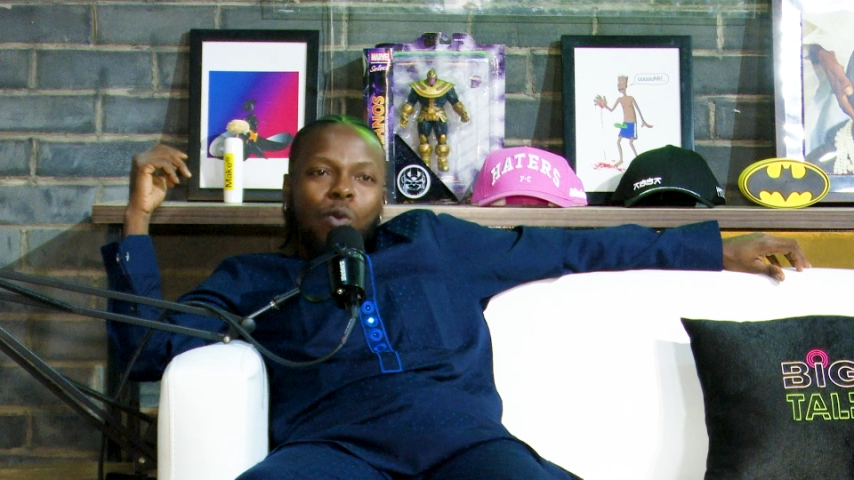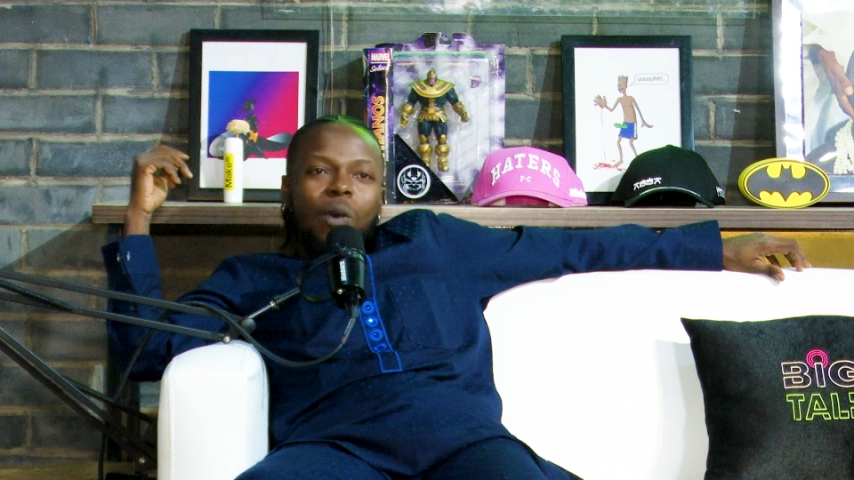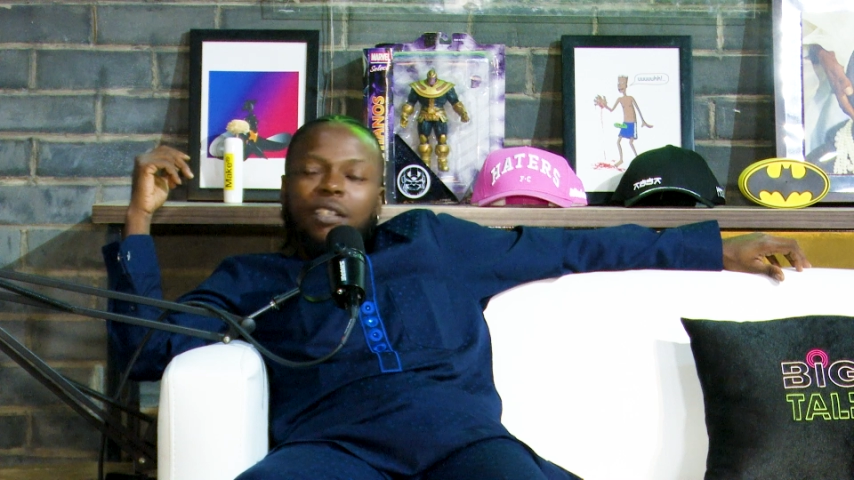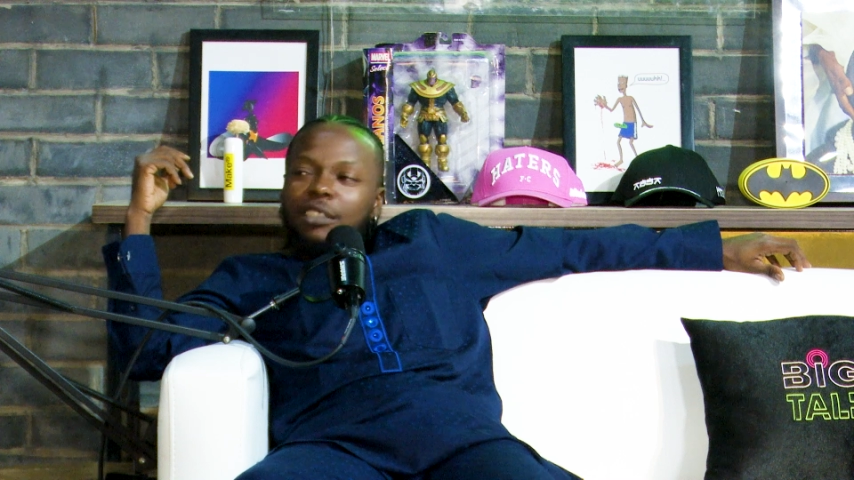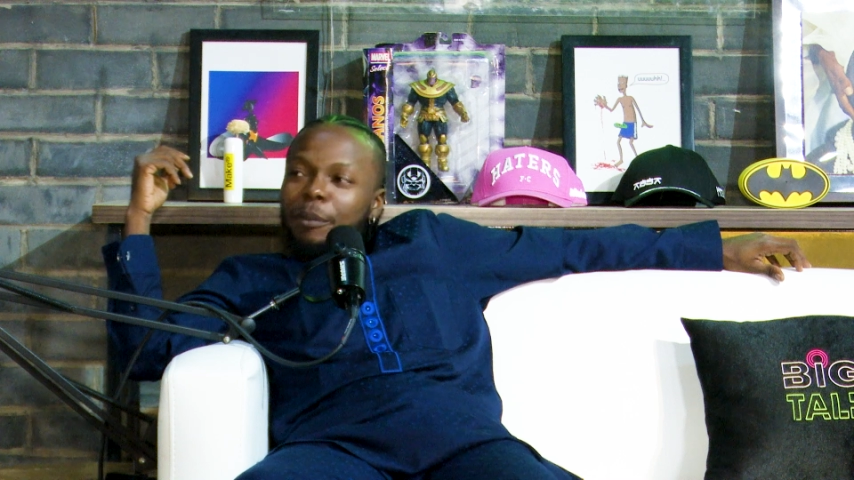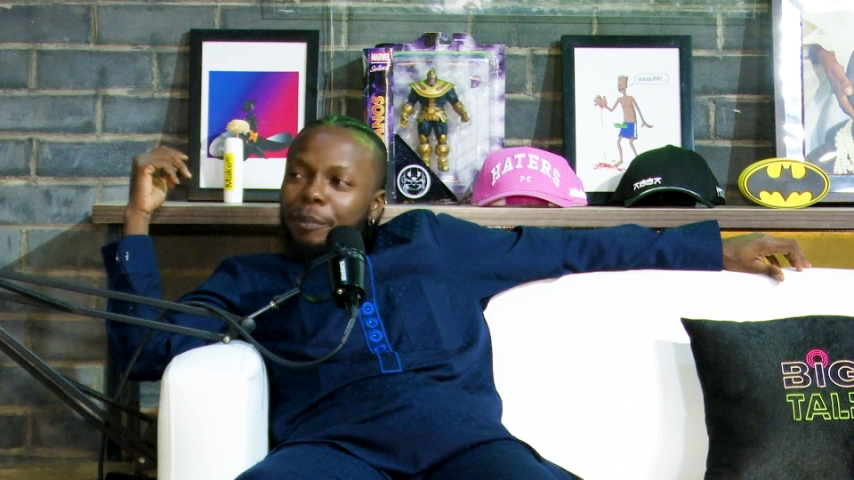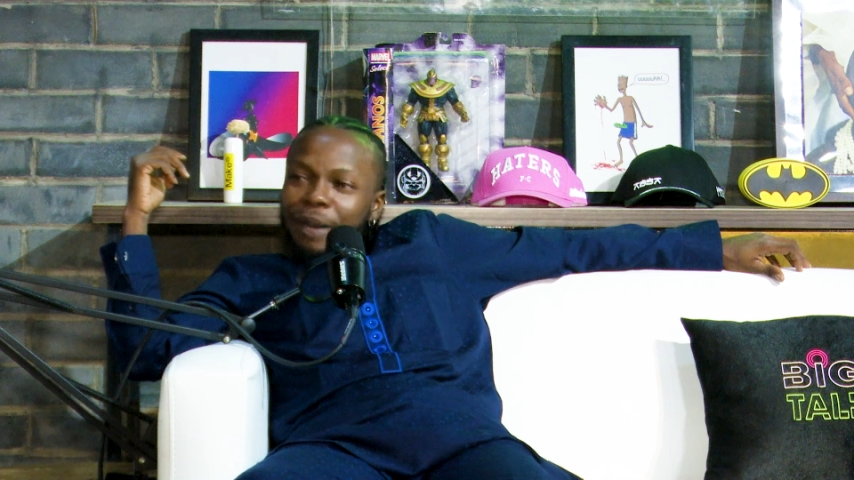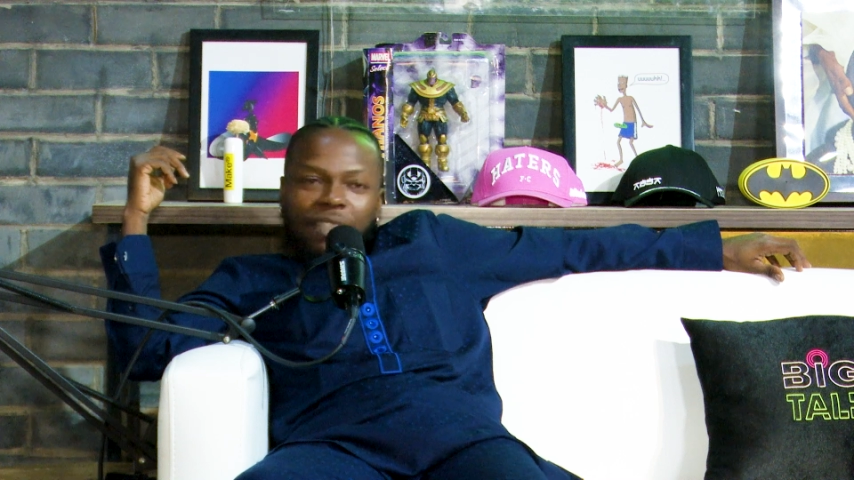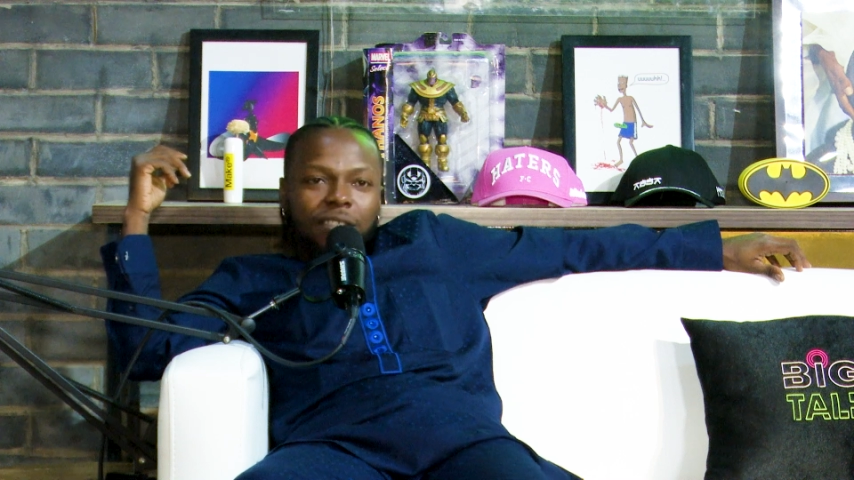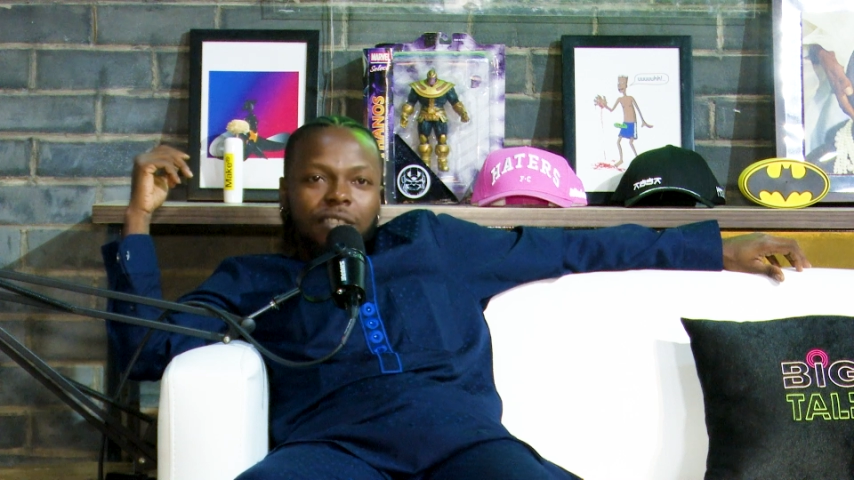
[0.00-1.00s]
to watch them
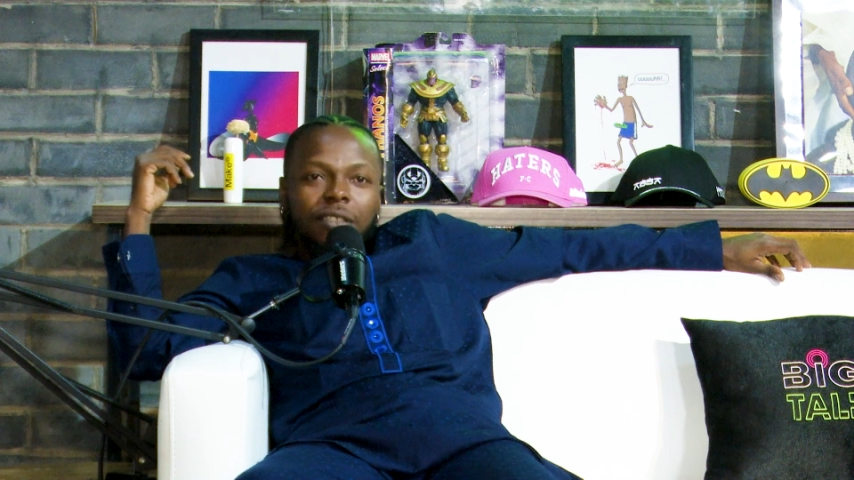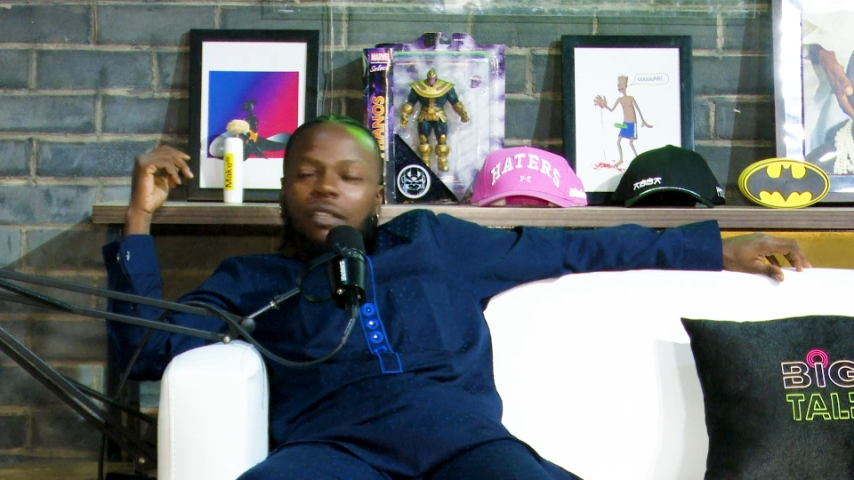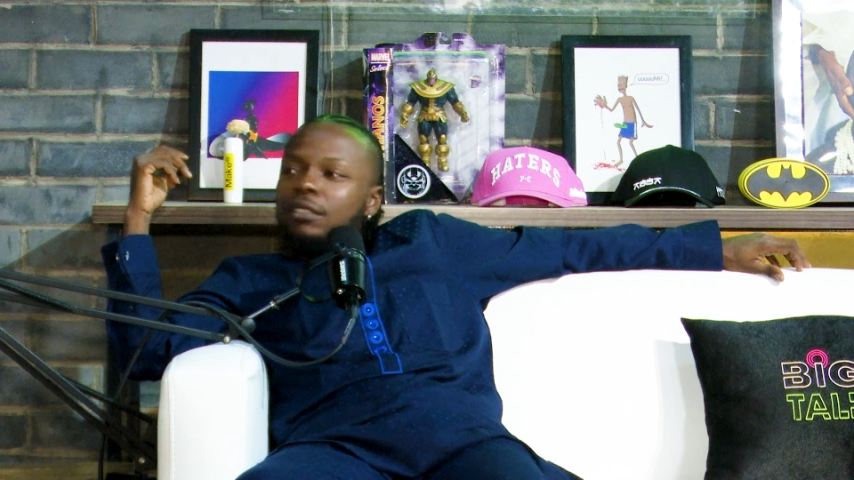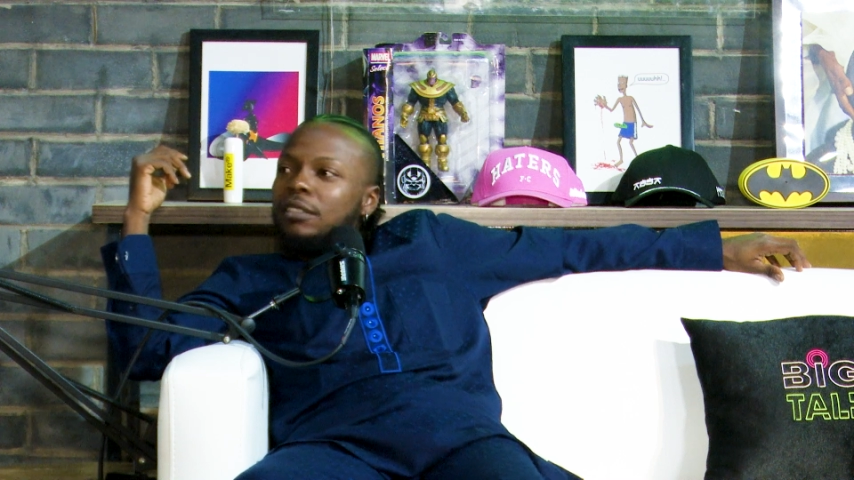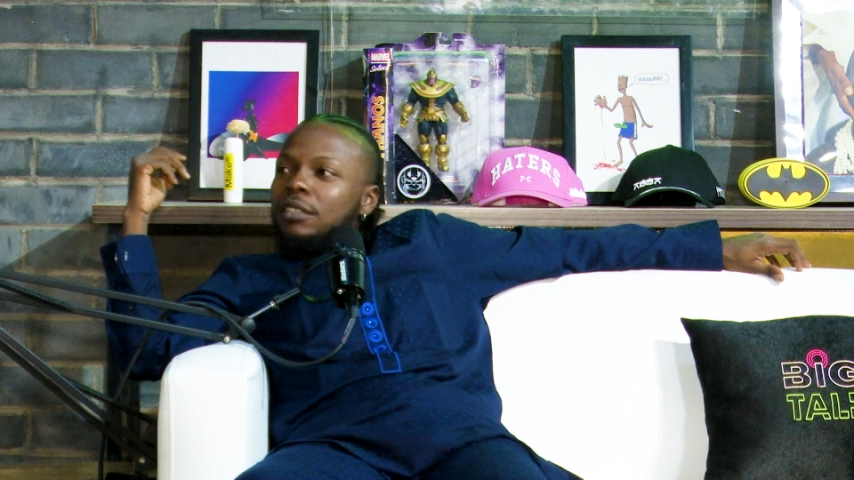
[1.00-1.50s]
bite the dust,